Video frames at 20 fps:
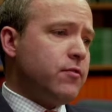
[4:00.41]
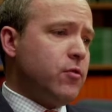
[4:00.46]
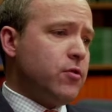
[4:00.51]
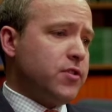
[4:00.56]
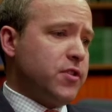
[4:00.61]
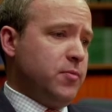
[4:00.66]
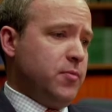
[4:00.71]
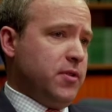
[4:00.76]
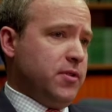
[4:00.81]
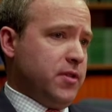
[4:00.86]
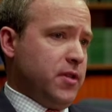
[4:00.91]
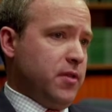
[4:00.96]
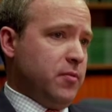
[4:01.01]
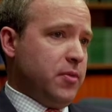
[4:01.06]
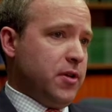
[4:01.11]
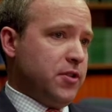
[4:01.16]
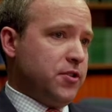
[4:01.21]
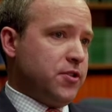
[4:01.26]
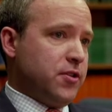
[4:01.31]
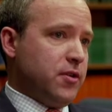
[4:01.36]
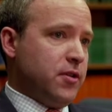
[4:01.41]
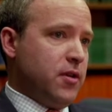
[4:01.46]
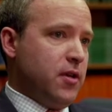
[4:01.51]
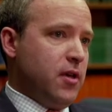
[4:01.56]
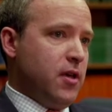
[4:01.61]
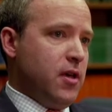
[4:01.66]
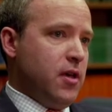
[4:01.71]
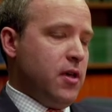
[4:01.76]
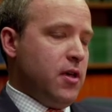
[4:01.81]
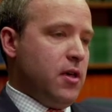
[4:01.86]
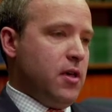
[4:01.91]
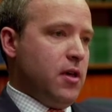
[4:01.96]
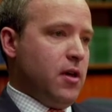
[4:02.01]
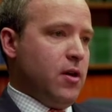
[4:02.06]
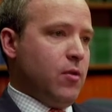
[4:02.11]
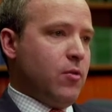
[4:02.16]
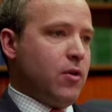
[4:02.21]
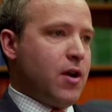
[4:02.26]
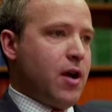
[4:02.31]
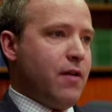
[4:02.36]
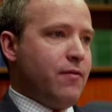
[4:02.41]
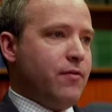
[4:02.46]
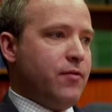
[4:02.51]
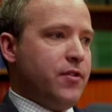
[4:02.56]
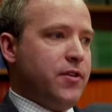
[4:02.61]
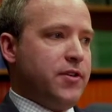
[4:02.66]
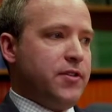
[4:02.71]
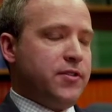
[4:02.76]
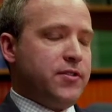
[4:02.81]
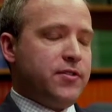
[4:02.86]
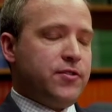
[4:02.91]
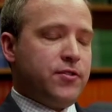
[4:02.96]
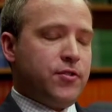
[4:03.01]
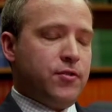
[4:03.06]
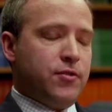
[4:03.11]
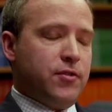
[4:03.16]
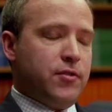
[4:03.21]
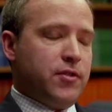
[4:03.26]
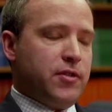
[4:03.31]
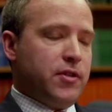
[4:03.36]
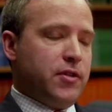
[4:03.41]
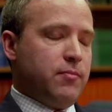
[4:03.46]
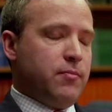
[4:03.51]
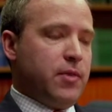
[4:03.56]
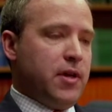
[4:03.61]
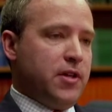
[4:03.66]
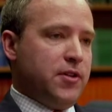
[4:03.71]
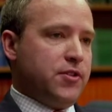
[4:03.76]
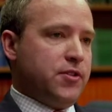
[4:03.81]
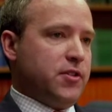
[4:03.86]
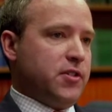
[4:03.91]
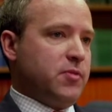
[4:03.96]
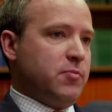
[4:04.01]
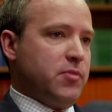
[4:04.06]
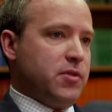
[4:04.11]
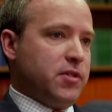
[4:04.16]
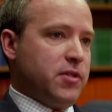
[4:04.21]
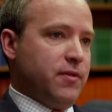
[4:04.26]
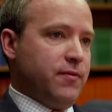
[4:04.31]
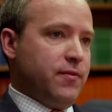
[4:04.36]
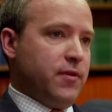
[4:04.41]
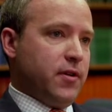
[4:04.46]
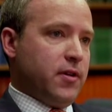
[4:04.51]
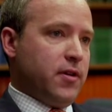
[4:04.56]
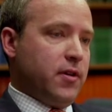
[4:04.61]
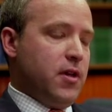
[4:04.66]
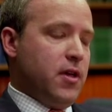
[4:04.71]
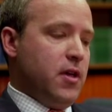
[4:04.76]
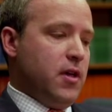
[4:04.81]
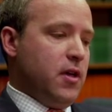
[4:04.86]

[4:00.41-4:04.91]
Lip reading: of course, depends on the patient. Recovery is certainly patient-specific.